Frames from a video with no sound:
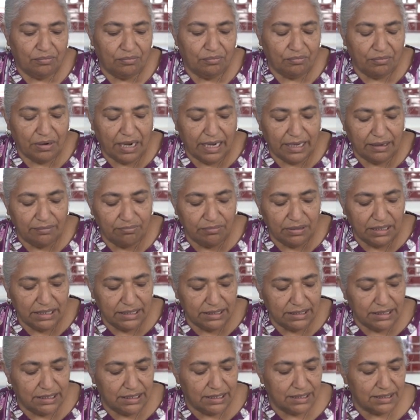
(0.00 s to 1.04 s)
my
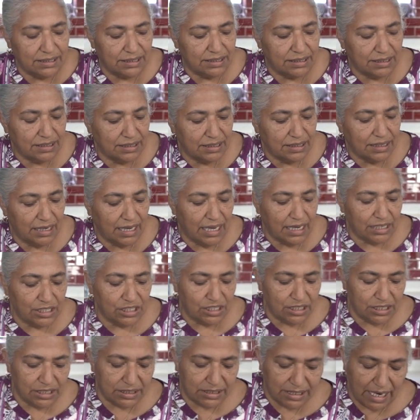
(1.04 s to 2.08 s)
meat is
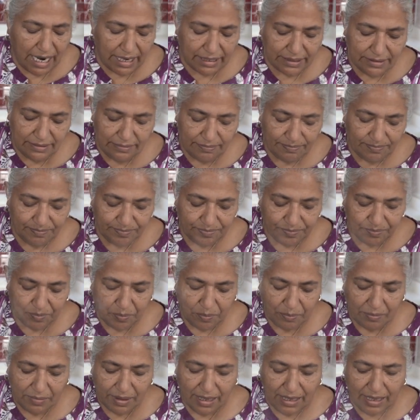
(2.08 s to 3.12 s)
actually done.
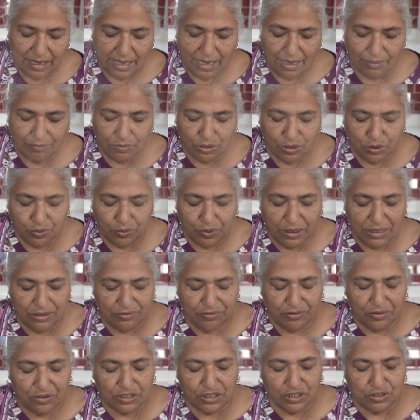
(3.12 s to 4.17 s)
I'm going to
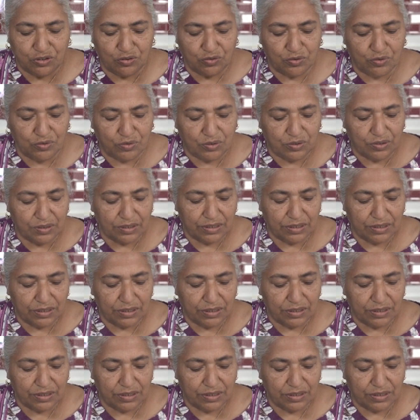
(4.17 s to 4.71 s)
wait for it to